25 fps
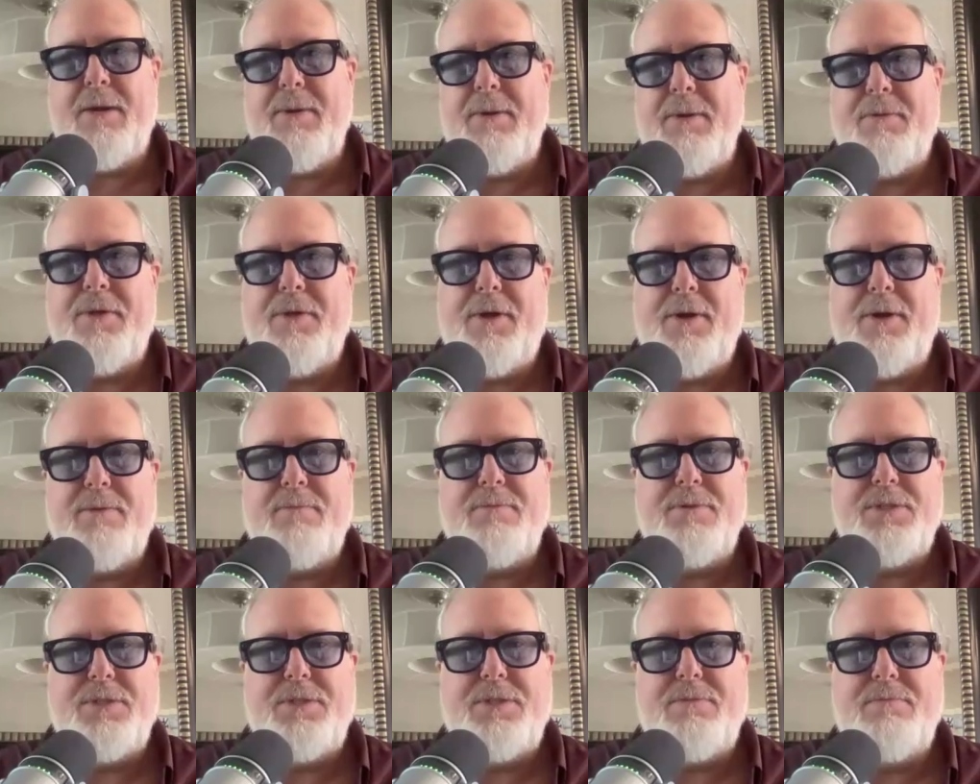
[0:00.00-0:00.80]
of people thought it
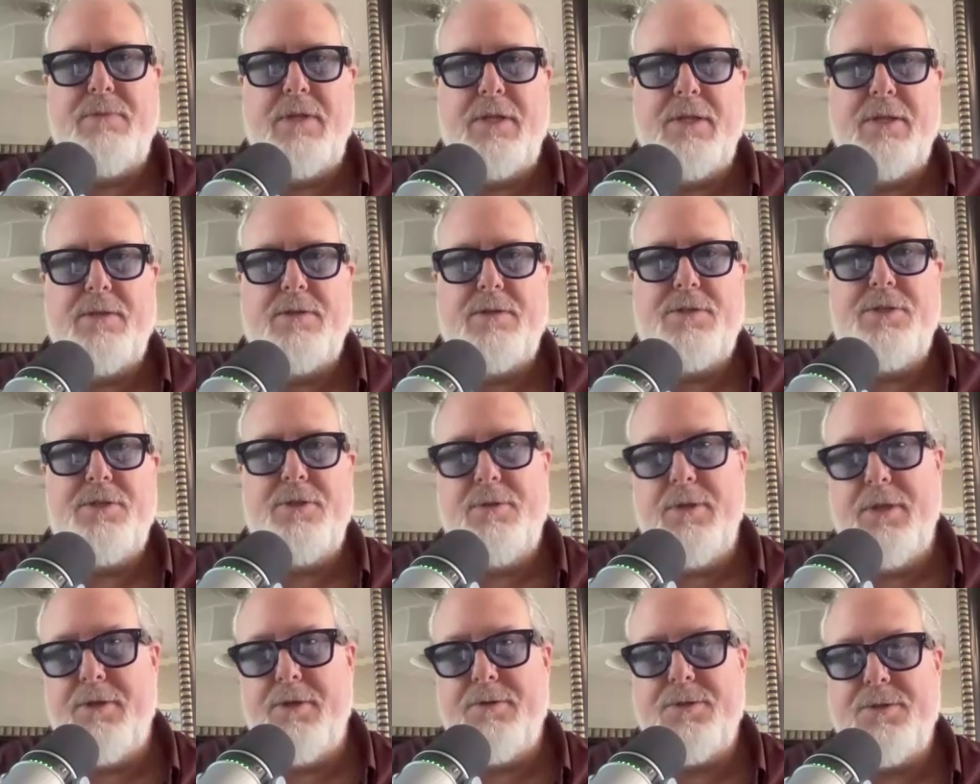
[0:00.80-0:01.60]
was
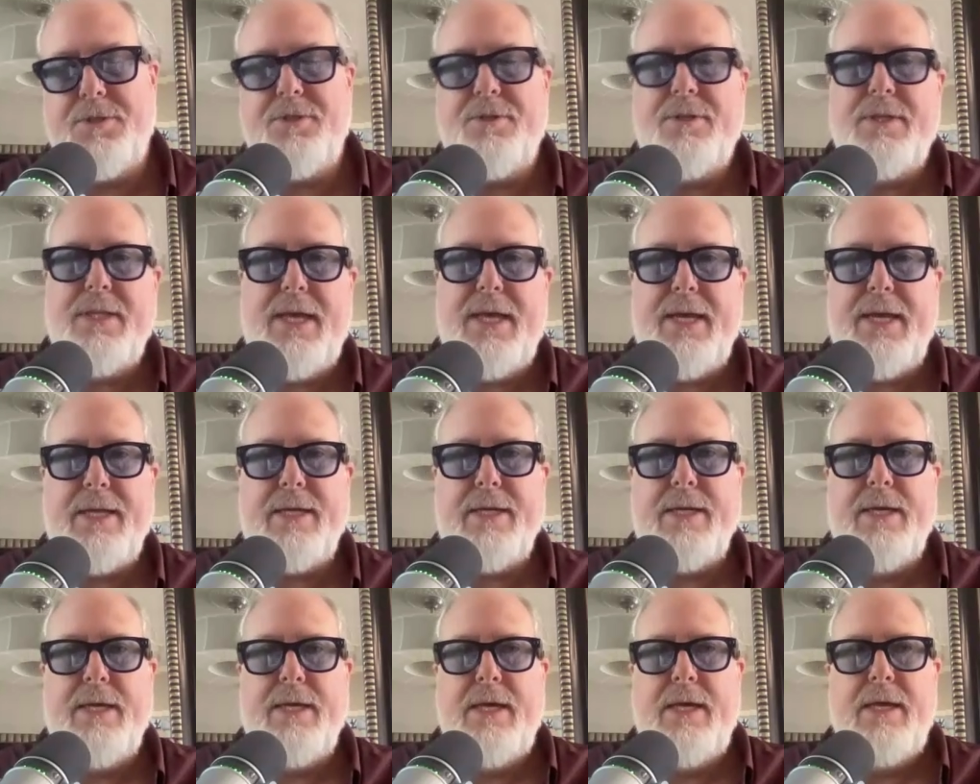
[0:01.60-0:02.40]
too little, too
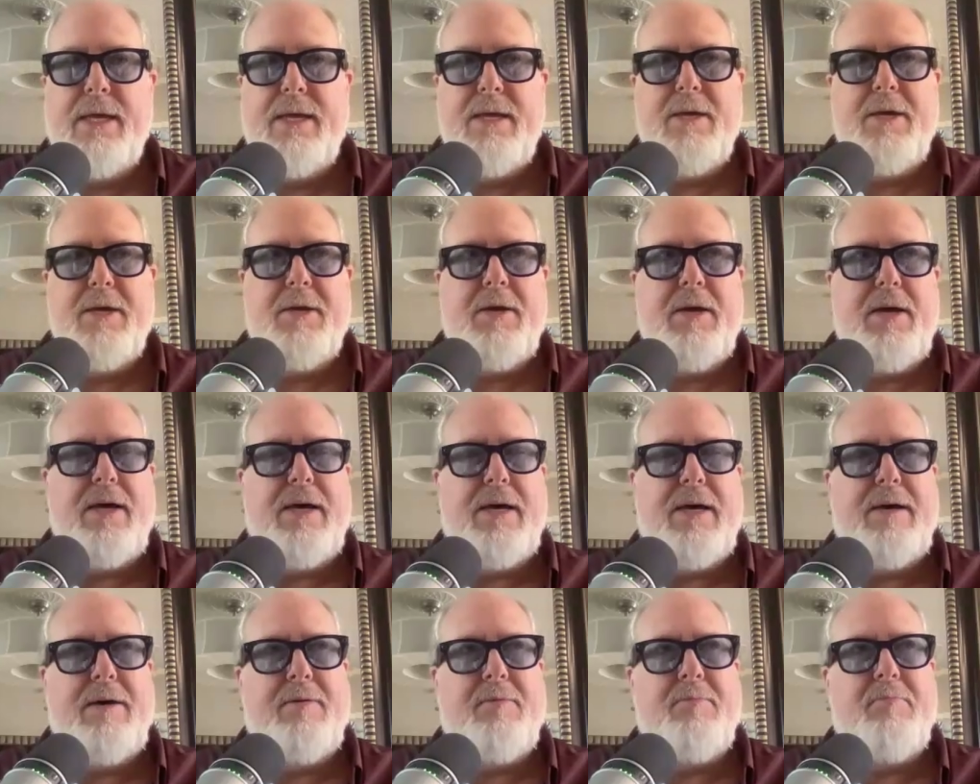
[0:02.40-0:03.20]
late.
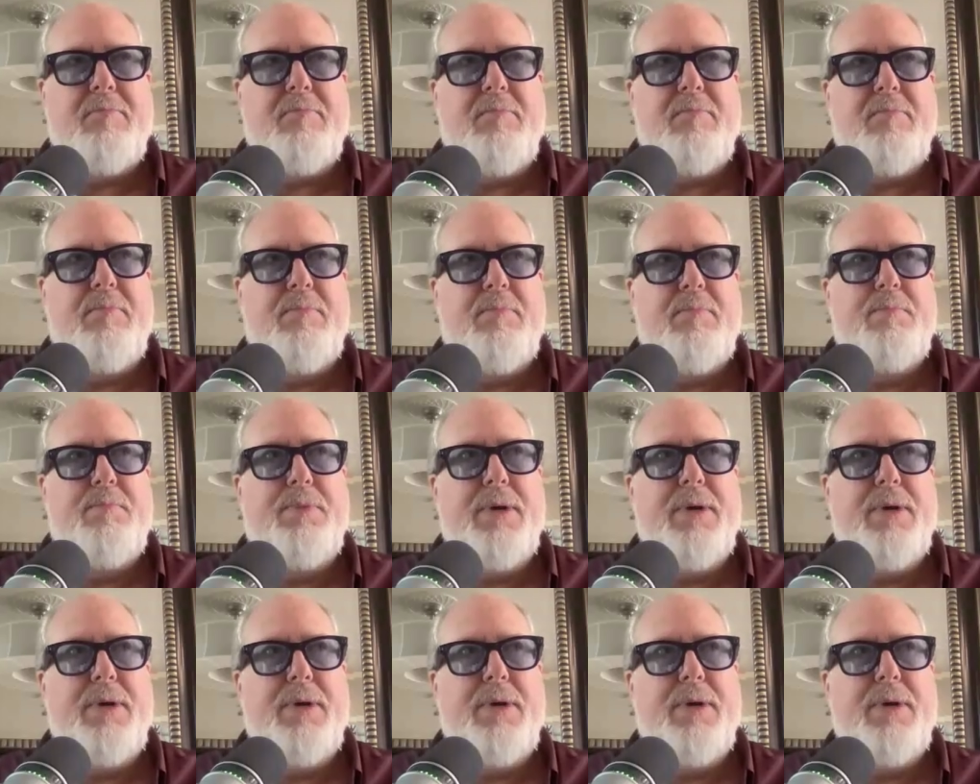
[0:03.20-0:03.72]
Brendan,